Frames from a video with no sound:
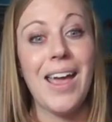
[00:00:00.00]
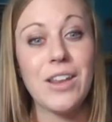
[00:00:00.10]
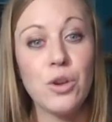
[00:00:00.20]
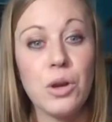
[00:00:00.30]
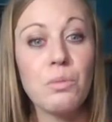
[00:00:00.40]

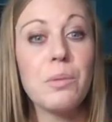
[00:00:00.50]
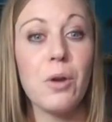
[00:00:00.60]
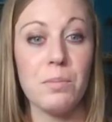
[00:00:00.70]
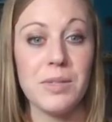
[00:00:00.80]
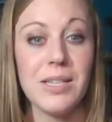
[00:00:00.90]
and you can
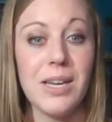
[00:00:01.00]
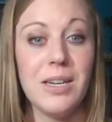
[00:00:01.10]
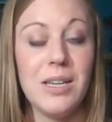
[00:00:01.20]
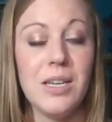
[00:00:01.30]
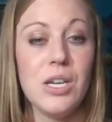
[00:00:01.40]
repurpose it.
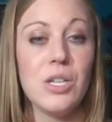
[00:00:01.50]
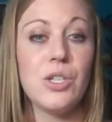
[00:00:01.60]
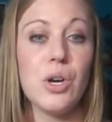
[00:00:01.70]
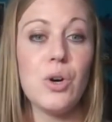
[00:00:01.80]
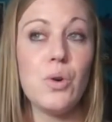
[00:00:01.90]

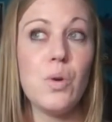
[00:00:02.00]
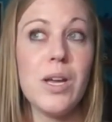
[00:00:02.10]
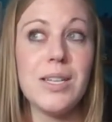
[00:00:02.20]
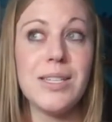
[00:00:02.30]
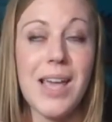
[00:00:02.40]
So